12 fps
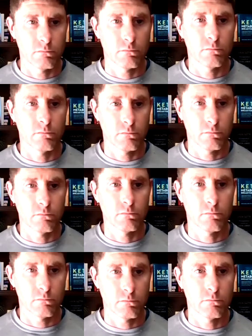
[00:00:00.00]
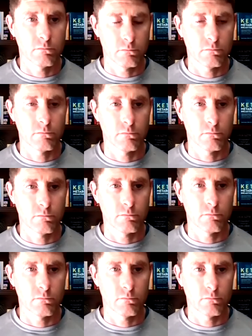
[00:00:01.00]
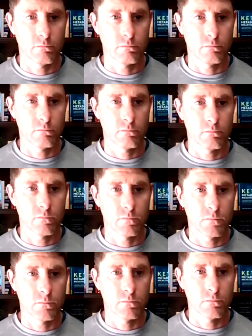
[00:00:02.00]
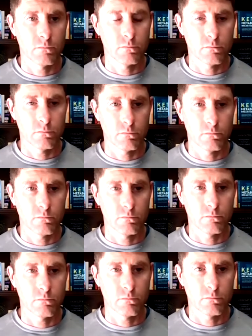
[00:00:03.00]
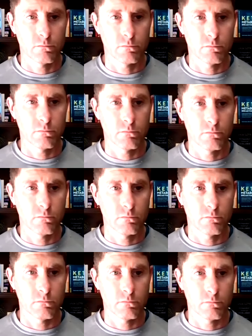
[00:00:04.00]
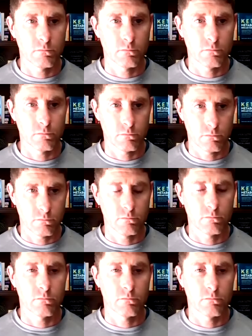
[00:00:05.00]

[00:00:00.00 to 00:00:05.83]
(silent)